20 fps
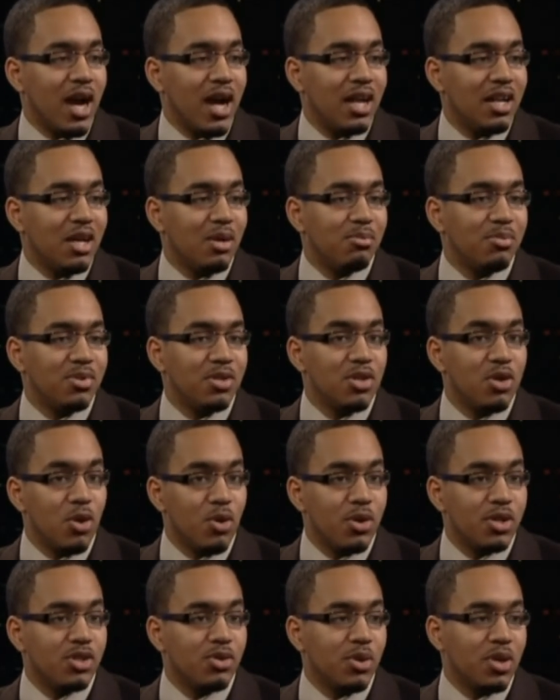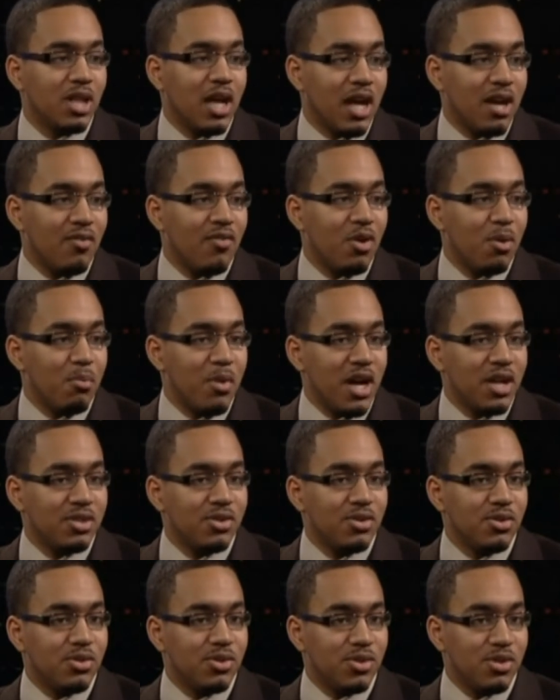I ended up going to a lot of her
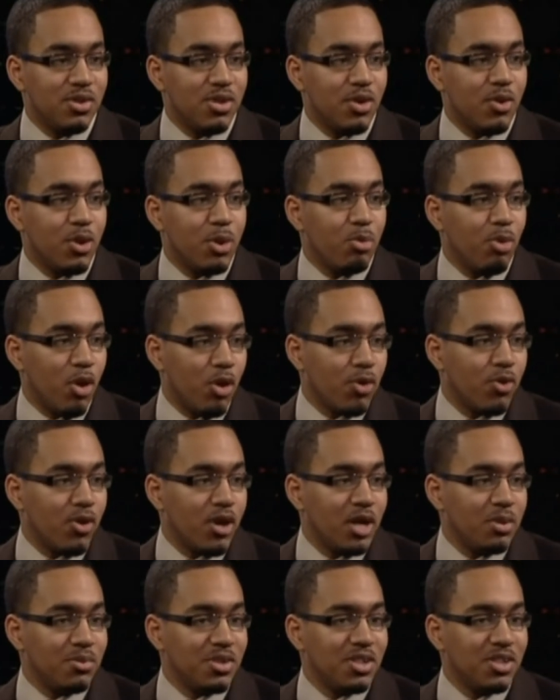master's degree programs.